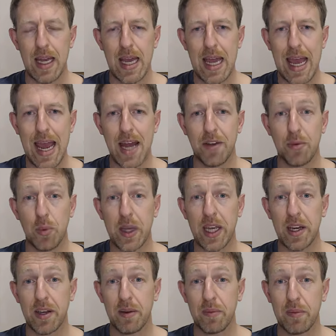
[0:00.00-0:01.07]
and we
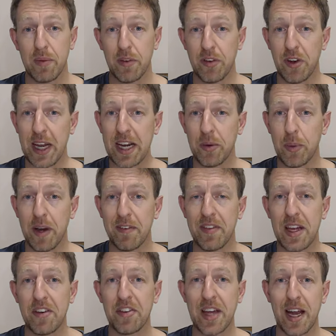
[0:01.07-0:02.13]
can select one of
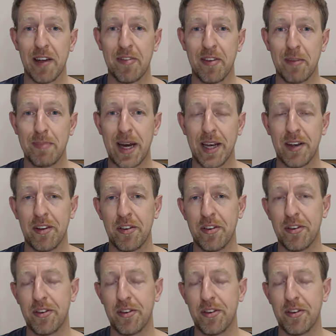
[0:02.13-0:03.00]
these colorful buttons